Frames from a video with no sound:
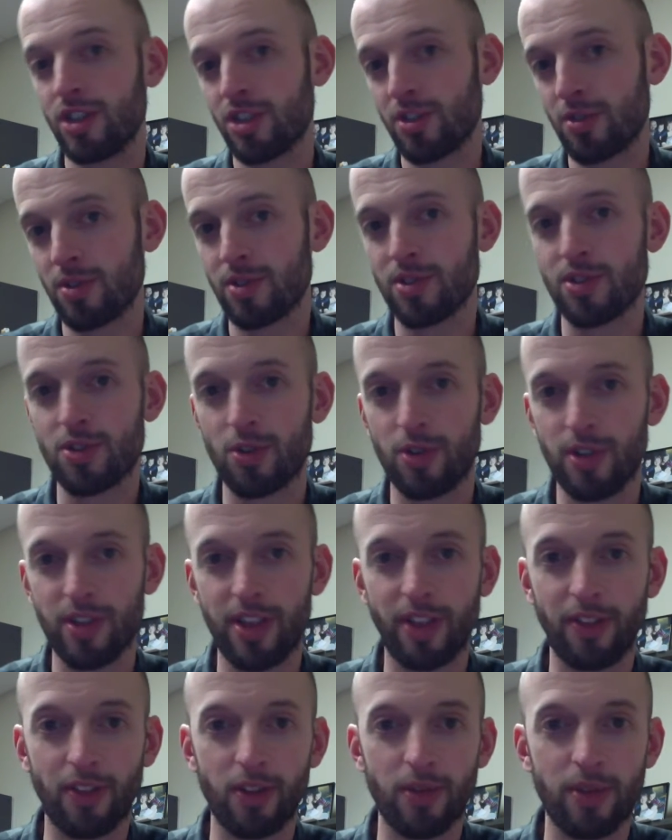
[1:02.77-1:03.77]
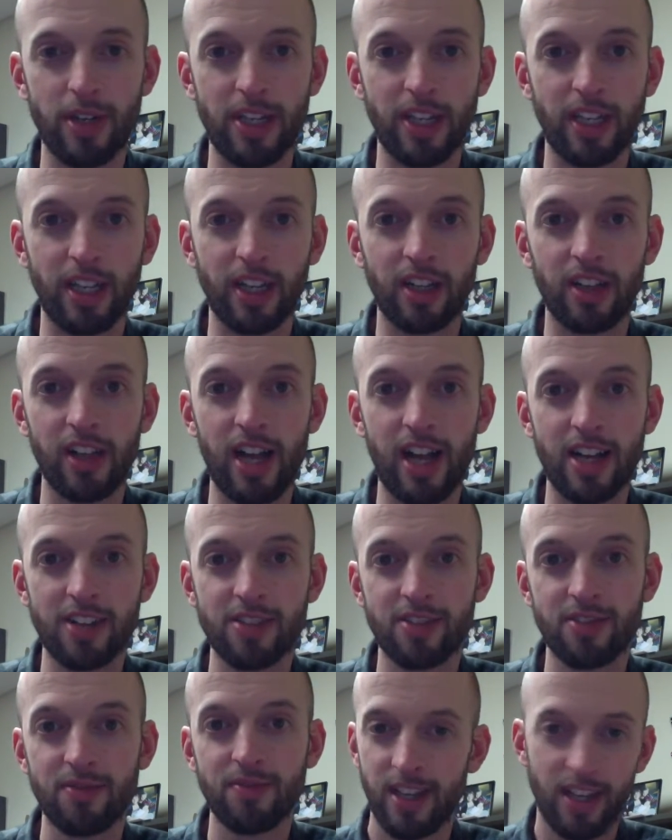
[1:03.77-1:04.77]
short story that they're reading in
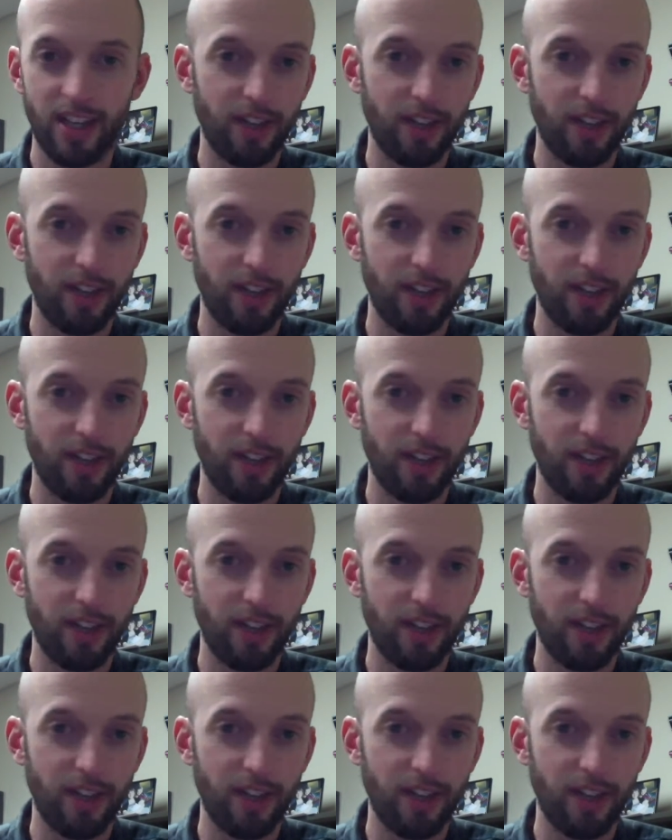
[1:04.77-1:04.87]
class.